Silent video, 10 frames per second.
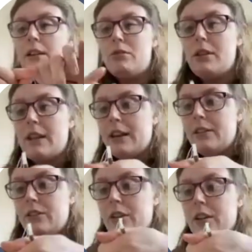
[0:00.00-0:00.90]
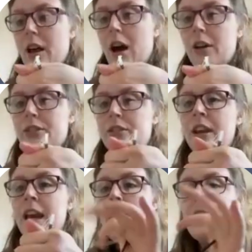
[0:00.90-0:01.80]
is through that internal
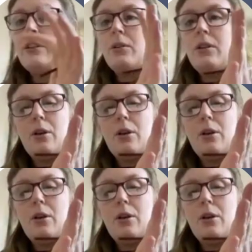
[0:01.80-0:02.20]
os and